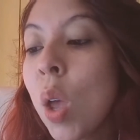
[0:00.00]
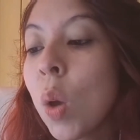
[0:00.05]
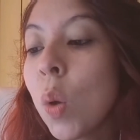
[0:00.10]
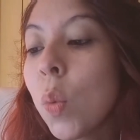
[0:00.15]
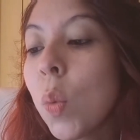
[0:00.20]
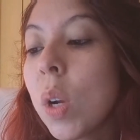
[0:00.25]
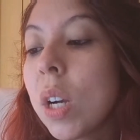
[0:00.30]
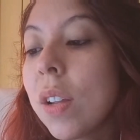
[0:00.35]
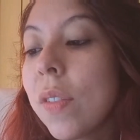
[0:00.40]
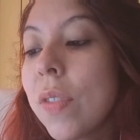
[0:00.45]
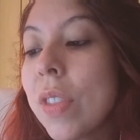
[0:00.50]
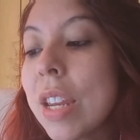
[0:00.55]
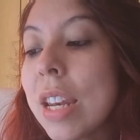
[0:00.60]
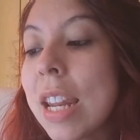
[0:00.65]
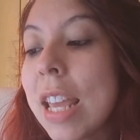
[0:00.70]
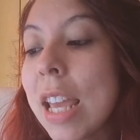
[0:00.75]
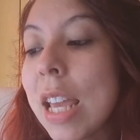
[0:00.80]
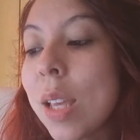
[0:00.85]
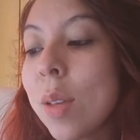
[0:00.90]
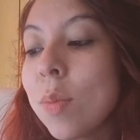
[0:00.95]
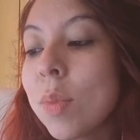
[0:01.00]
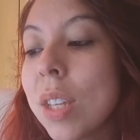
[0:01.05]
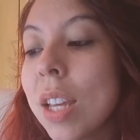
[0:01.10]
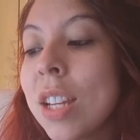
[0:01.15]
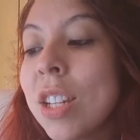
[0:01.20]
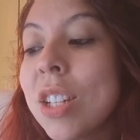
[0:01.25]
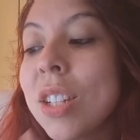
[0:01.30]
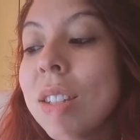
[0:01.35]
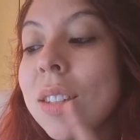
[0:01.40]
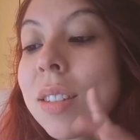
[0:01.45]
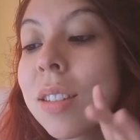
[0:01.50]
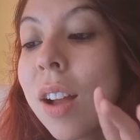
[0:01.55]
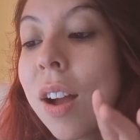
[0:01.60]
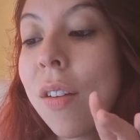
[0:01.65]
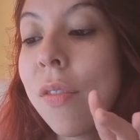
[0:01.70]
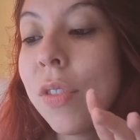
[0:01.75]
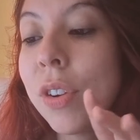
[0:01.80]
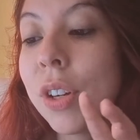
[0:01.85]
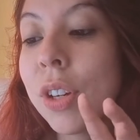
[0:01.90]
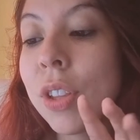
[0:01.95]
one of the names and
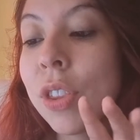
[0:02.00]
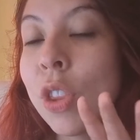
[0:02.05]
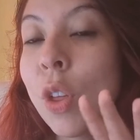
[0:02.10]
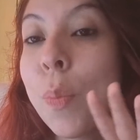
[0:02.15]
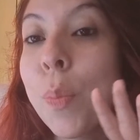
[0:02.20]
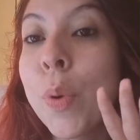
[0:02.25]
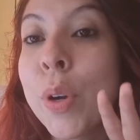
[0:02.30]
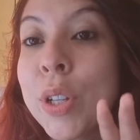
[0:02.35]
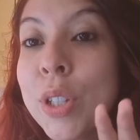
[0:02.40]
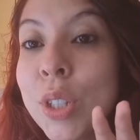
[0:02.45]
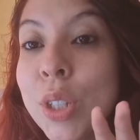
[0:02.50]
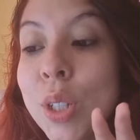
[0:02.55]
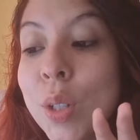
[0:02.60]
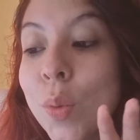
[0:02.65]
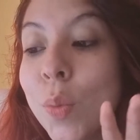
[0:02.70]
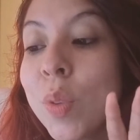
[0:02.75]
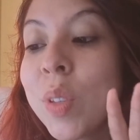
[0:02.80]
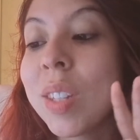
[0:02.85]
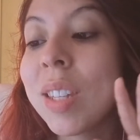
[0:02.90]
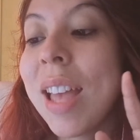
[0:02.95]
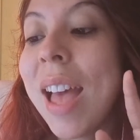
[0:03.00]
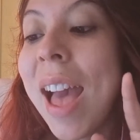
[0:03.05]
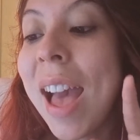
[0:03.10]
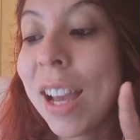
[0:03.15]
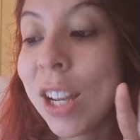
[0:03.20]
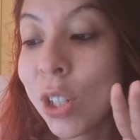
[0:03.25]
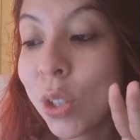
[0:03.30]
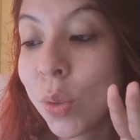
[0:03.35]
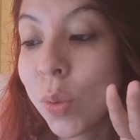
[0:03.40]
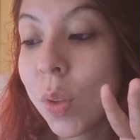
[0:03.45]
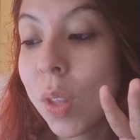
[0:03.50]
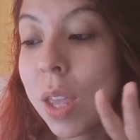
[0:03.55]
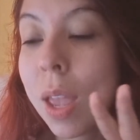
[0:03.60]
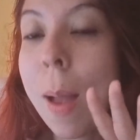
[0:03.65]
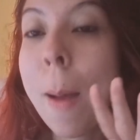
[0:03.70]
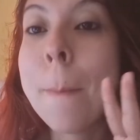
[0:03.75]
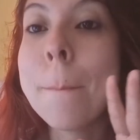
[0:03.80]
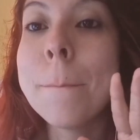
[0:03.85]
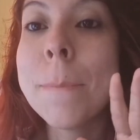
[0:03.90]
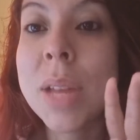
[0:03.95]
discovered the person was actually
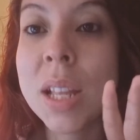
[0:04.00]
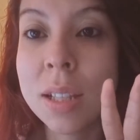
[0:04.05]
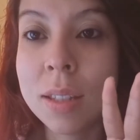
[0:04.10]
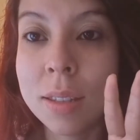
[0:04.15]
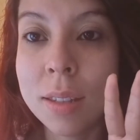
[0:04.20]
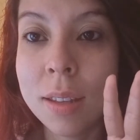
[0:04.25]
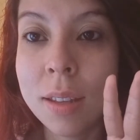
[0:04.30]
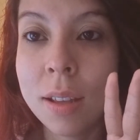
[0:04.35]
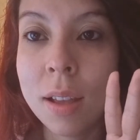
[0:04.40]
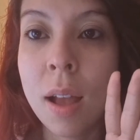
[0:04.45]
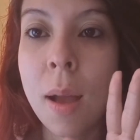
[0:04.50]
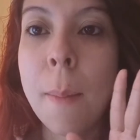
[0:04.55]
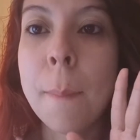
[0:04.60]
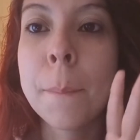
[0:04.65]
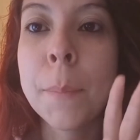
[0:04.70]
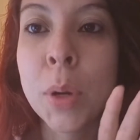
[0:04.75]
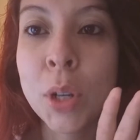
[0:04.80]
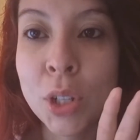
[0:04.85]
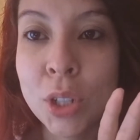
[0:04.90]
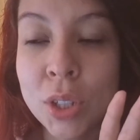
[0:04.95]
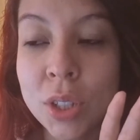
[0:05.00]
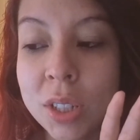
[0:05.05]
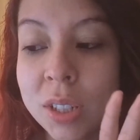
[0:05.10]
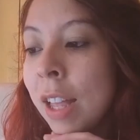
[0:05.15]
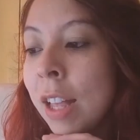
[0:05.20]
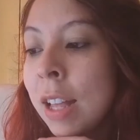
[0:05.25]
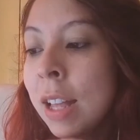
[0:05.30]
a missing person.